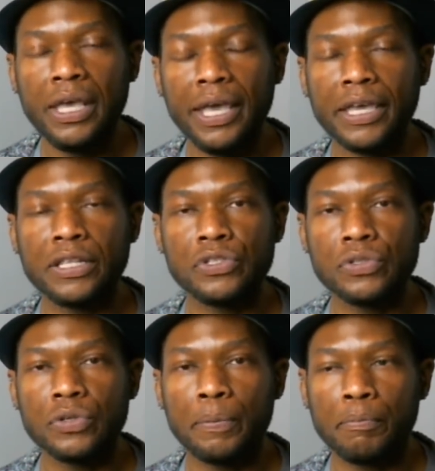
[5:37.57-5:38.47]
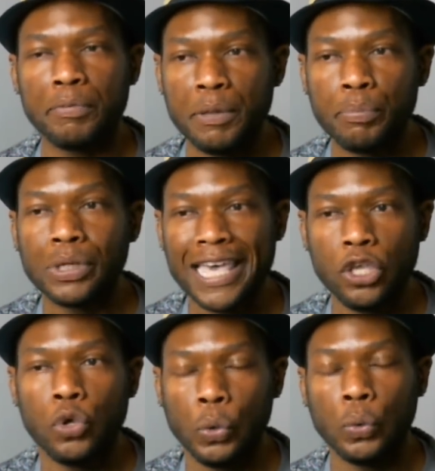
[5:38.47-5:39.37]
against people like
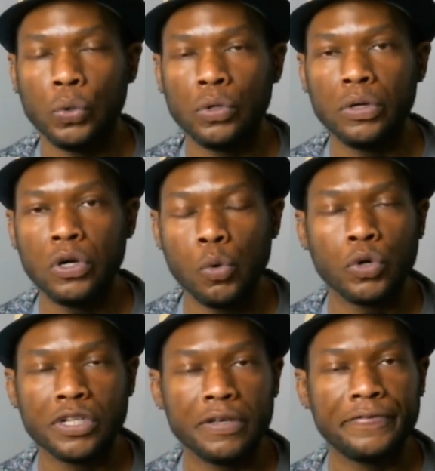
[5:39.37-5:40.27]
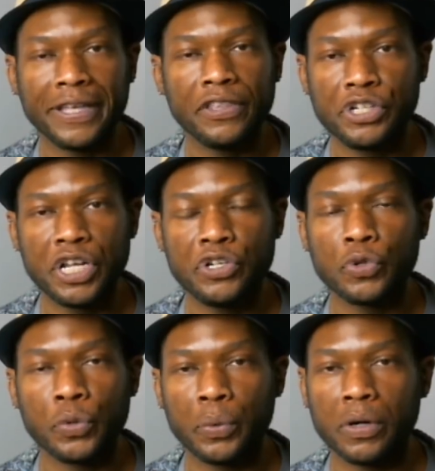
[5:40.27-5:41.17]
you who want to affect their change
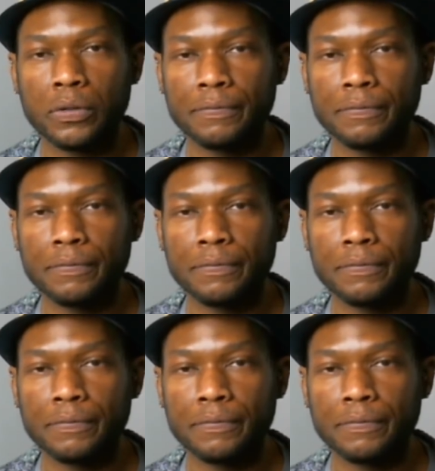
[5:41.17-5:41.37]
on the world?